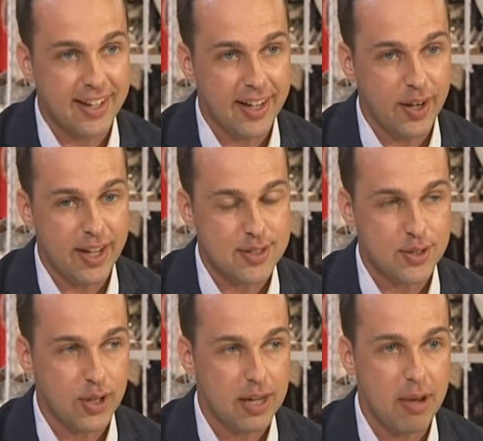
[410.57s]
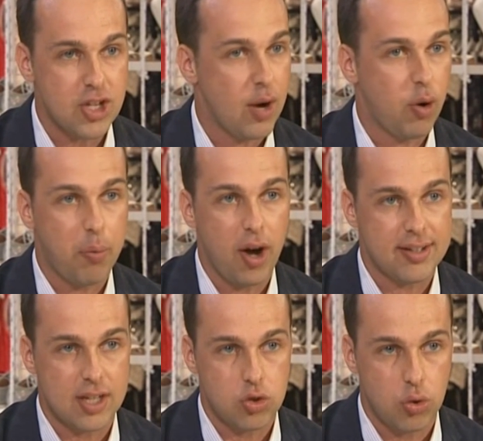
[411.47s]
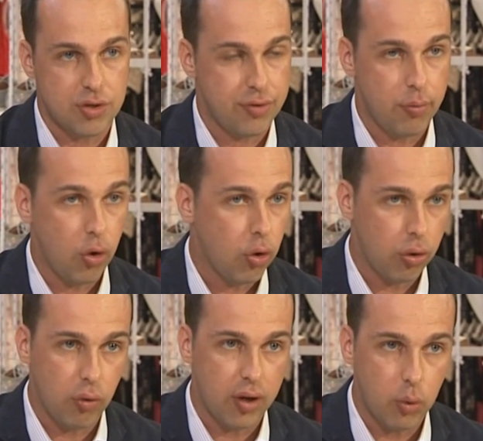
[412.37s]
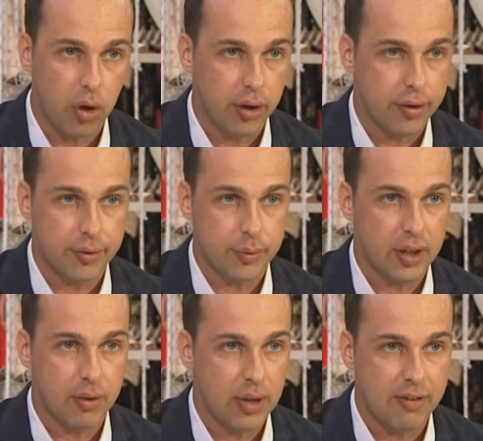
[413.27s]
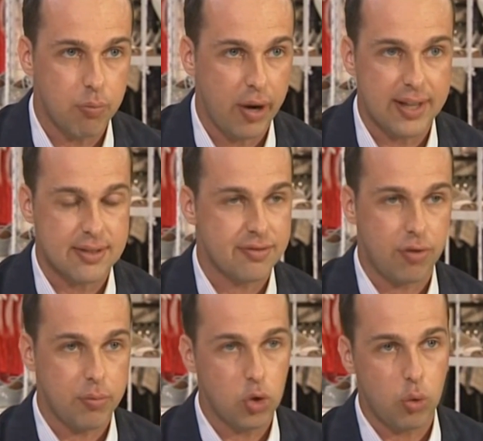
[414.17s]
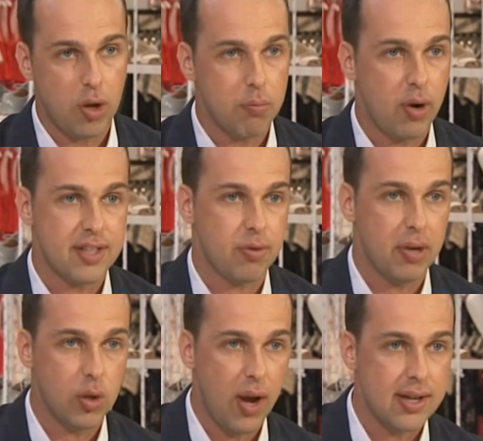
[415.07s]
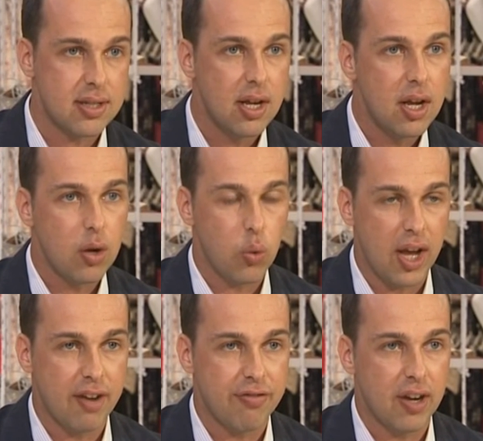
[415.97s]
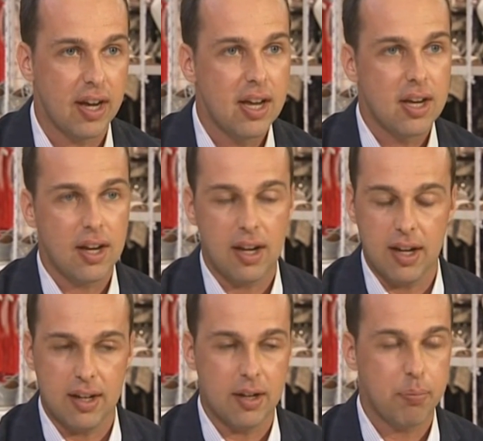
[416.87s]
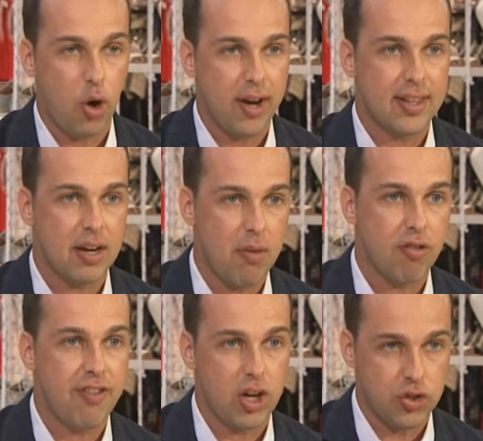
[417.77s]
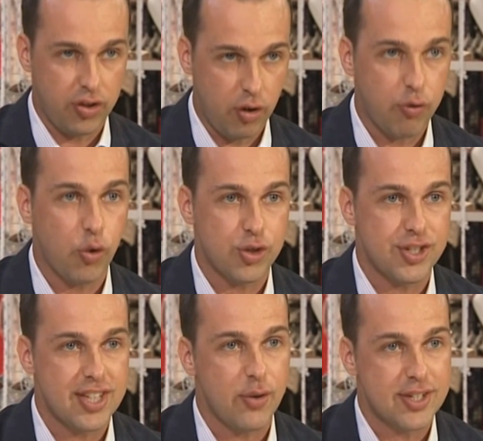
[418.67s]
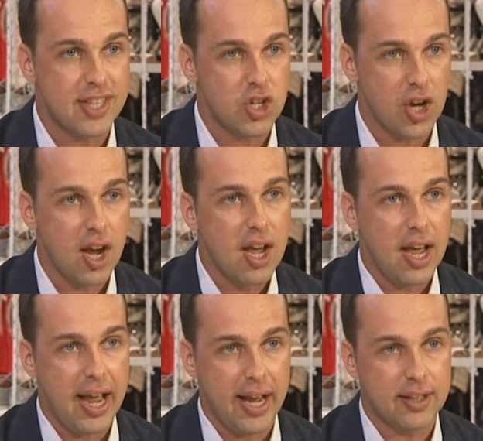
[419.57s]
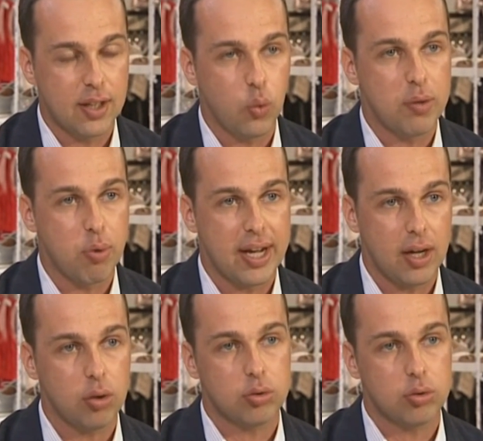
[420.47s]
uh, as you can imagine, our products are sourced from all over the world. You know, we have, we have brands from Europe, we have brands from the U.S. We have uh, uh, products that are manufactured, of course, in Southeast Asia, and uh, we bring it all